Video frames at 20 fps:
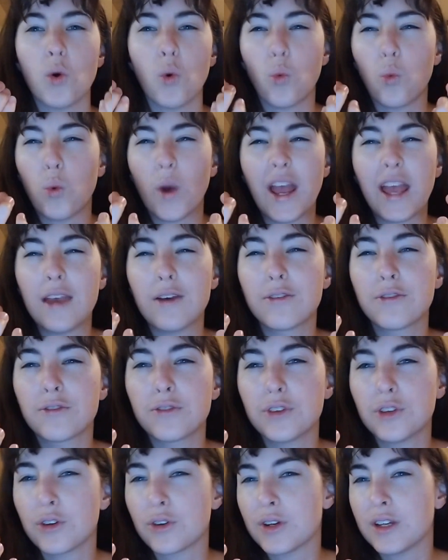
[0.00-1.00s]

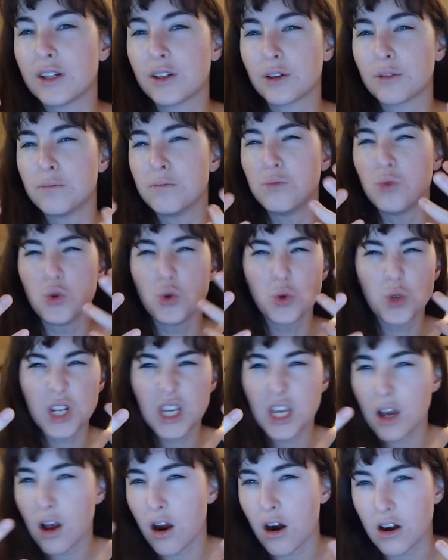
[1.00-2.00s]
waif, your inner
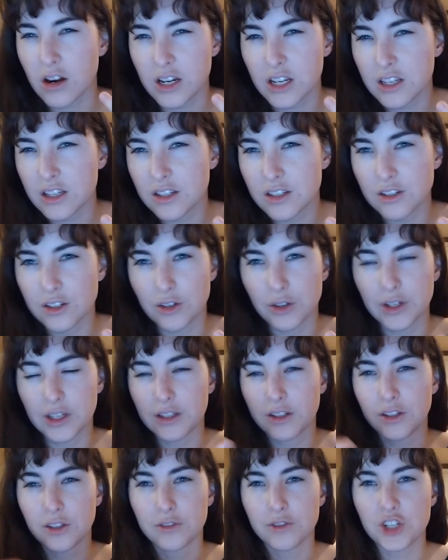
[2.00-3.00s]
moody artist,
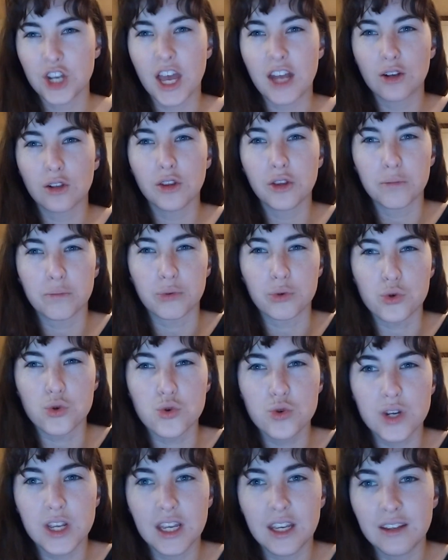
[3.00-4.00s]
you channel the
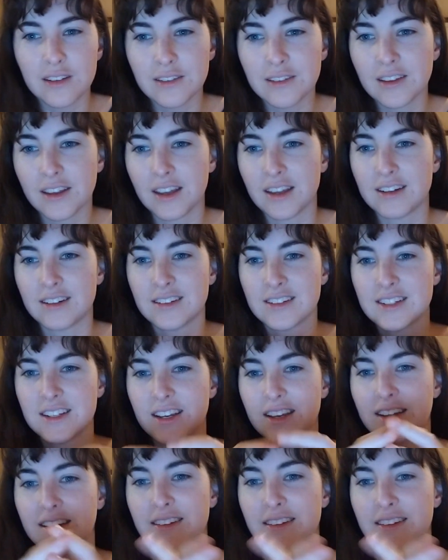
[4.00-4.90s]
brooding, and